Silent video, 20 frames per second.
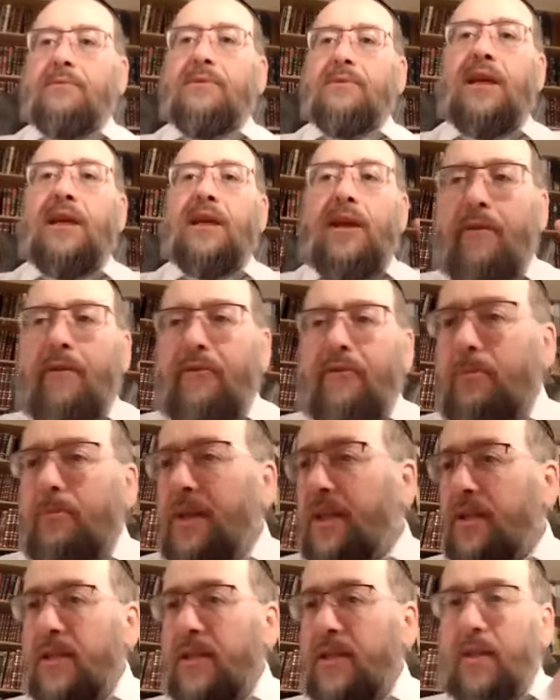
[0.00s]
Gavra
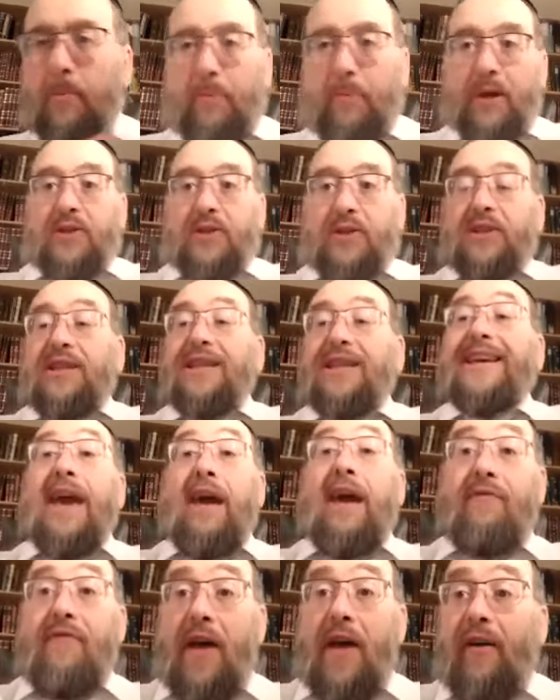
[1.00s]
means the person,
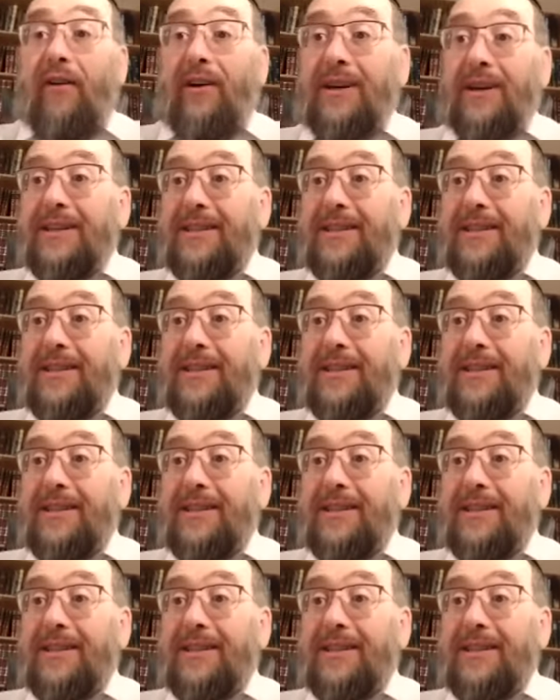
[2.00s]
Gever,